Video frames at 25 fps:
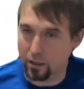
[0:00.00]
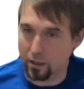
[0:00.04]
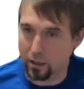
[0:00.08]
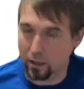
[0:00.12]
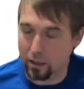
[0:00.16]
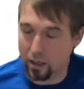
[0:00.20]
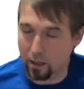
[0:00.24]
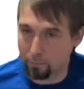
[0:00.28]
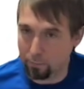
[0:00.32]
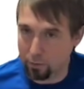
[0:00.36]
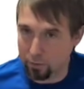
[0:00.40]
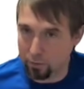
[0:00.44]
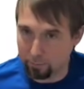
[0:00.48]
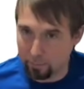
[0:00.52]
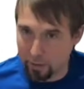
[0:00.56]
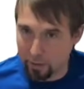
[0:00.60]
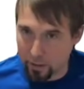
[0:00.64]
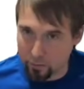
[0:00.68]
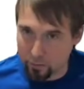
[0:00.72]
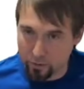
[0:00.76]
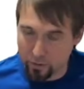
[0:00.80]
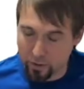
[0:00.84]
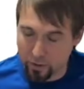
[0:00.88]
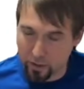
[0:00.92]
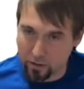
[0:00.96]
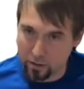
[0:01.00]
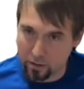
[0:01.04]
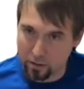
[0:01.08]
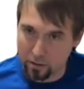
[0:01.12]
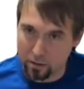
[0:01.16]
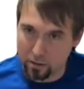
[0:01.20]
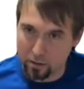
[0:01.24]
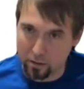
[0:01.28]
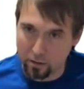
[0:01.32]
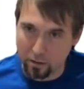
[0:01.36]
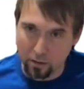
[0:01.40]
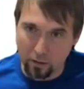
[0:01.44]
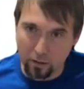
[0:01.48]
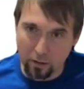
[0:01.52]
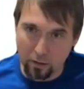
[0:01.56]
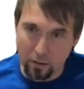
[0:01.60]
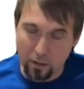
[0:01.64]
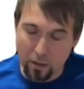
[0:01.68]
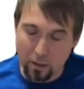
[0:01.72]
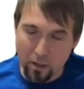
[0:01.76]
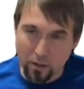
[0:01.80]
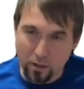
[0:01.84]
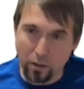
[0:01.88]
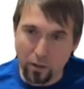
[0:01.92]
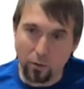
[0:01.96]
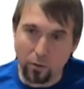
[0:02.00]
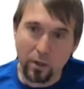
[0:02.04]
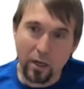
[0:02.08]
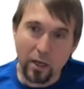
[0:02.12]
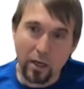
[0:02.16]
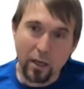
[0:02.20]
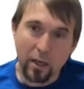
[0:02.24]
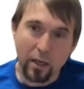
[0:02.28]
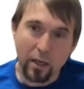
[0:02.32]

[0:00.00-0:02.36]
decoupled boundaries. So